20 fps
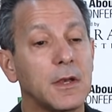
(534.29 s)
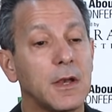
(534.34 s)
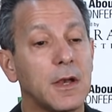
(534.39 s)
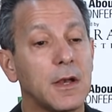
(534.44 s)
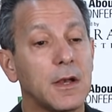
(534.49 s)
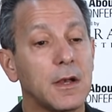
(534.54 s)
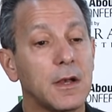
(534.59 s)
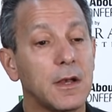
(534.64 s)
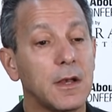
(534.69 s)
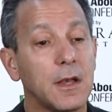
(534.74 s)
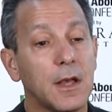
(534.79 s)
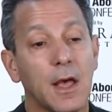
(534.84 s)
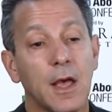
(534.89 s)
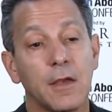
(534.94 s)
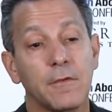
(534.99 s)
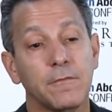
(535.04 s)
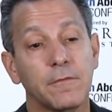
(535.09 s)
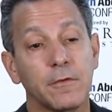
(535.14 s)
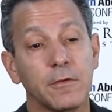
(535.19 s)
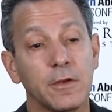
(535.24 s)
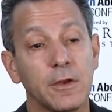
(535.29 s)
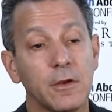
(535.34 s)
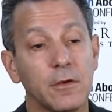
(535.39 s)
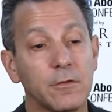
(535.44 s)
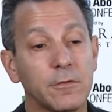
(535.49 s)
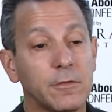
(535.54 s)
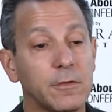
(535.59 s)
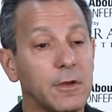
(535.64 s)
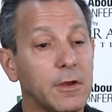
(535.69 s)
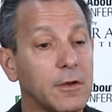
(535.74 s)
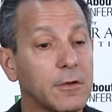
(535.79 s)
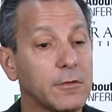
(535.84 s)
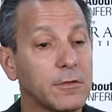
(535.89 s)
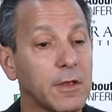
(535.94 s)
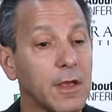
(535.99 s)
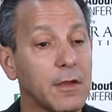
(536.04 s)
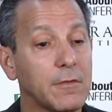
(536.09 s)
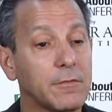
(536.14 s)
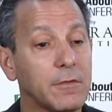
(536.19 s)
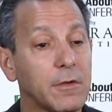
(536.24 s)
Uh, I, for years and years,
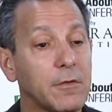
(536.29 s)
have